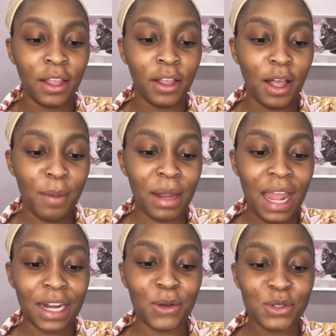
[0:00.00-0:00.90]
I'll be
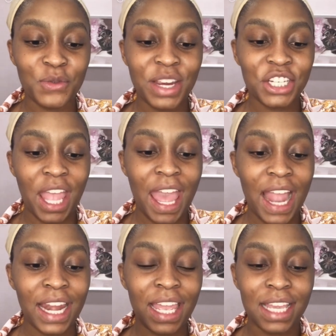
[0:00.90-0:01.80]
like those rich
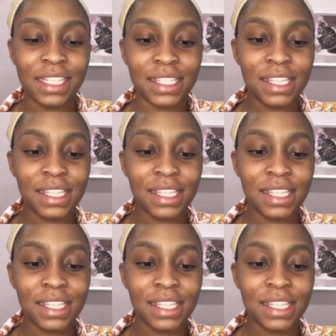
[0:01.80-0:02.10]
aunties.